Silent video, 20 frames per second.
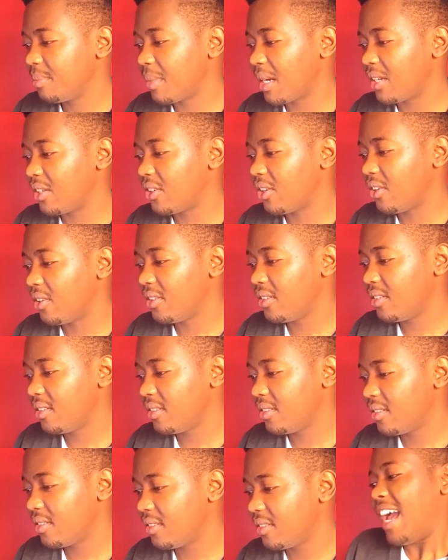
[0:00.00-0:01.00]
My god.
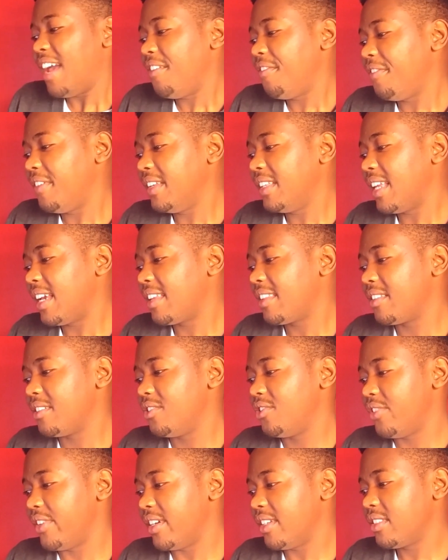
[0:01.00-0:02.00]
I feel like the
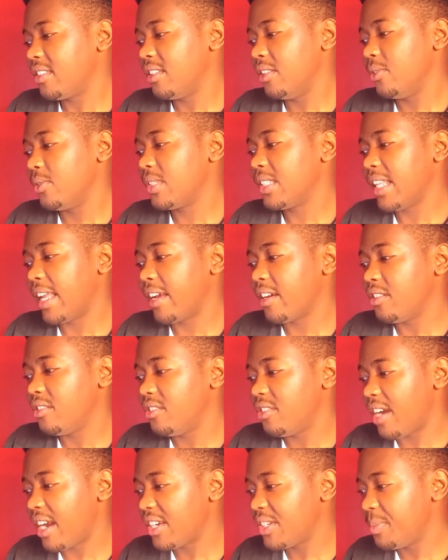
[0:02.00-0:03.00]
dress looks like a
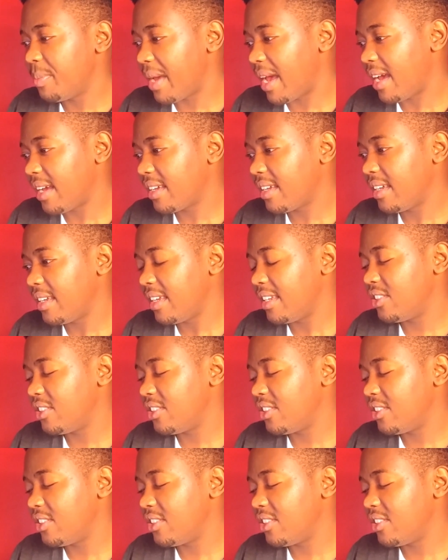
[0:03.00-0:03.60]
trash bag.